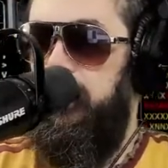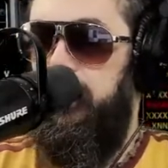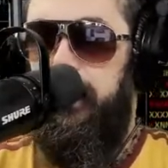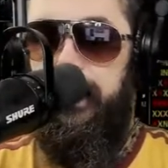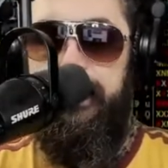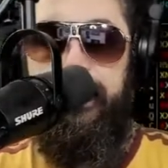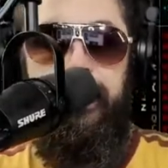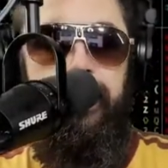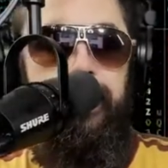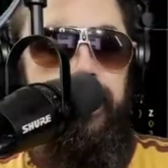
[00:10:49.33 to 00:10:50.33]

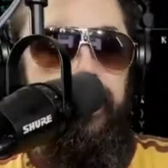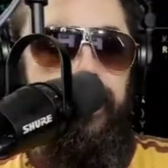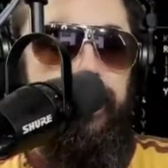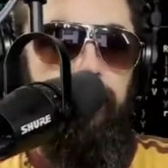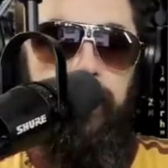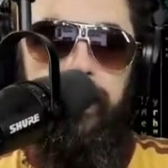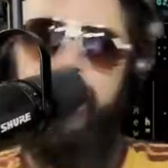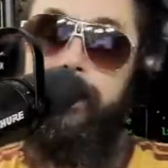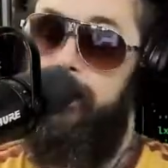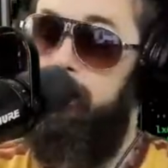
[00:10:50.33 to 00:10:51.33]
AT&Ts and
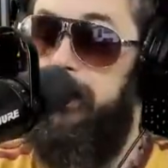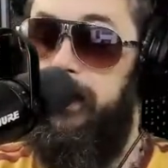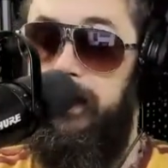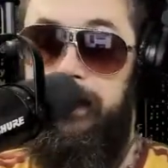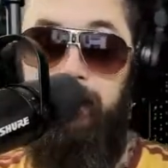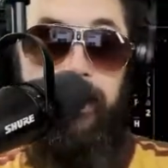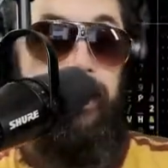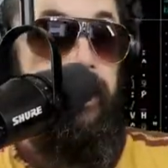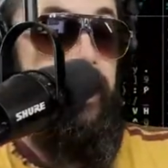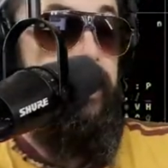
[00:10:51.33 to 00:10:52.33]
my CBDs and my
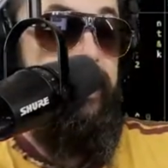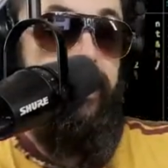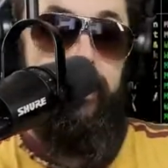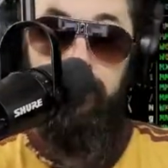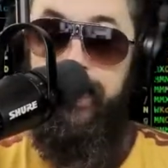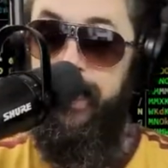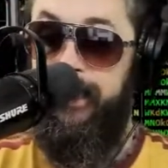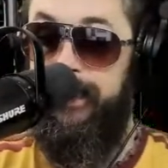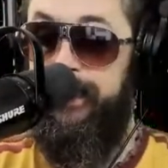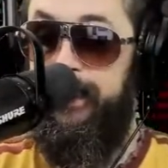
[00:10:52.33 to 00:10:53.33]
THCs and my
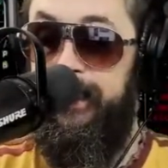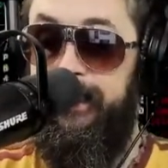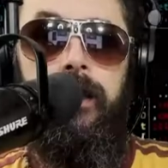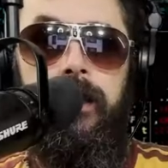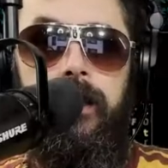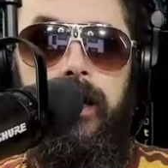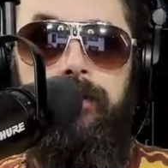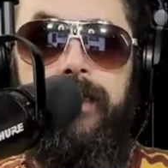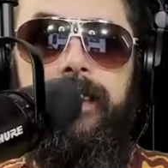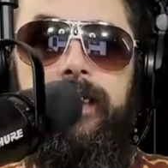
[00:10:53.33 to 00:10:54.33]
LSDs.
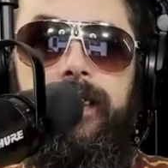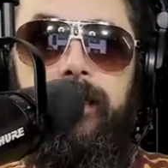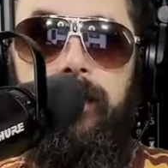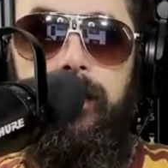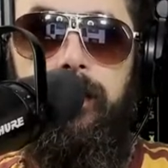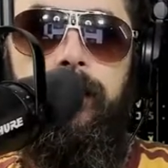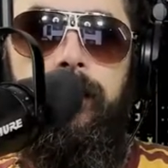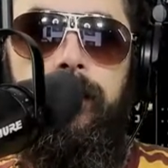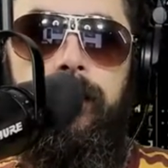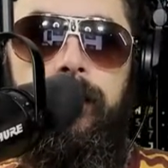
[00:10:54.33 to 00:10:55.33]
Coffee stunts your growth.
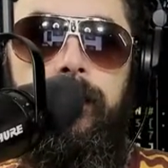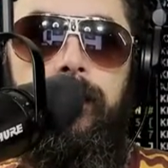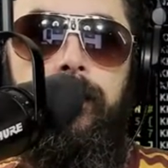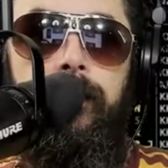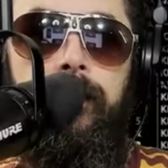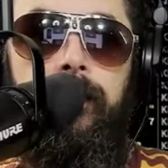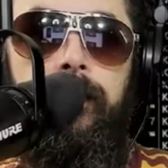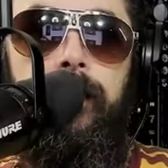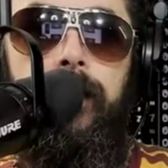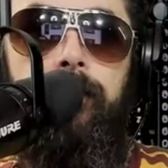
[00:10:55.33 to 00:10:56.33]

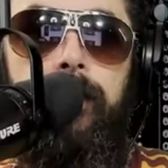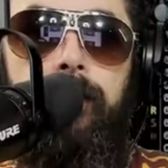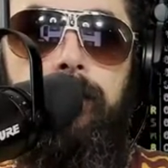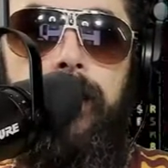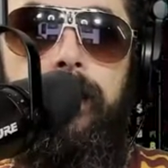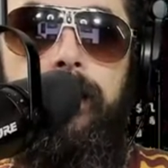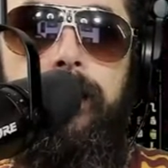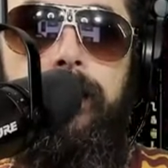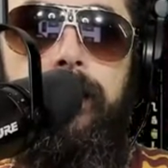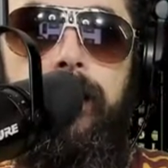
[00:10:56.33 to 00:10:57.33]
Caffeine present
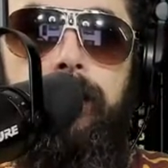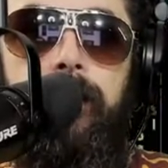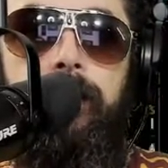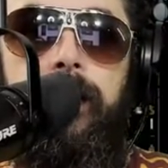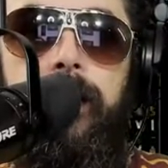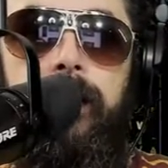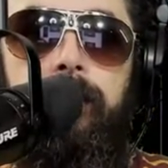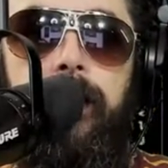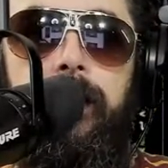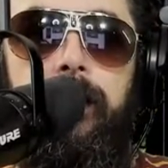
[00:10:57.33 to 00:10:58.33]
in coffee will not
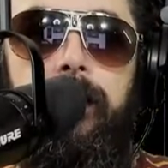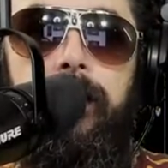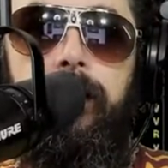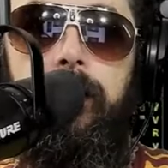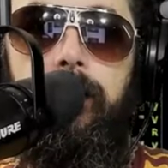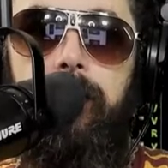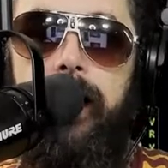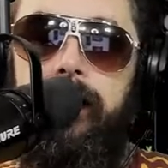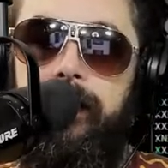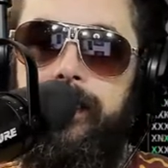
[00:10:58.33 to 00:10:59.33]
affect children's growth
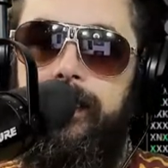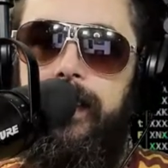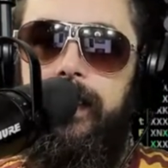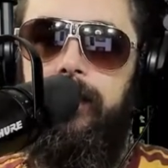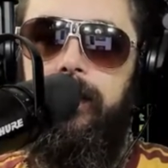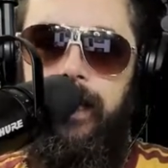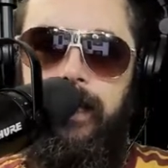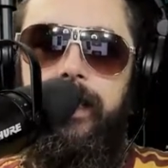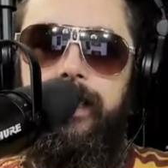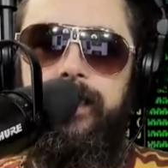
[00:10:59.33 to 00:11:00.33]
patterns. There you go. Let
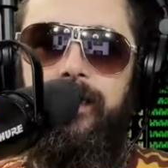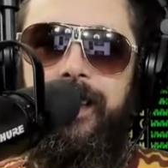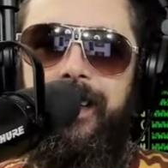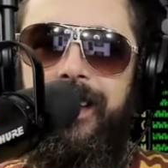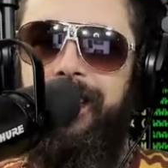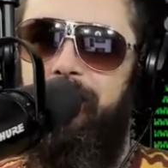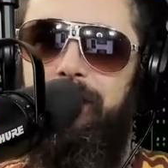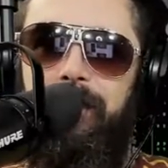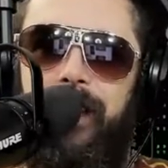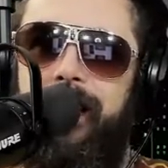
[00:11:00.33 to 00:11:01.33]
your kids drink all the
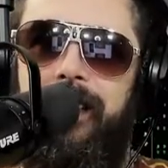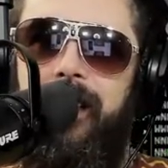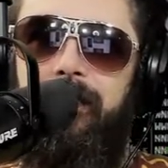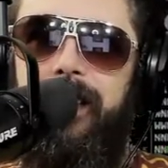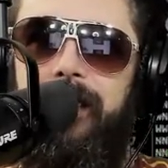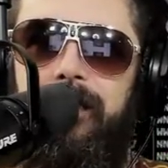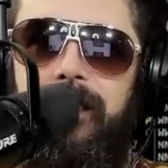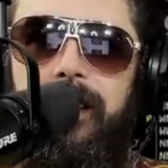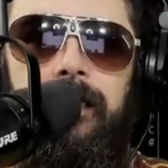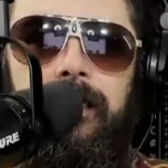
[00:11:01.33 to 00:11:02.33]
fucking coffee they
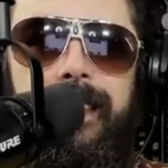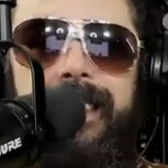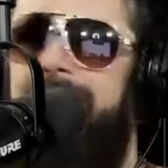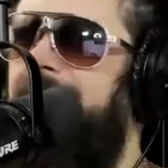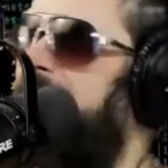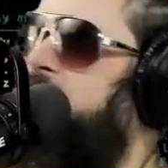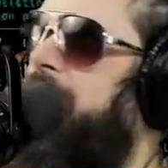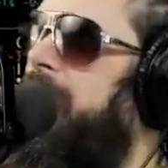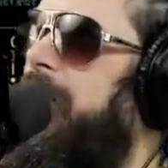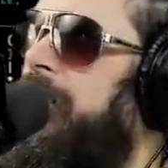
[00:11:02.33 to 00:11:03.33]
want. That is weird, huh?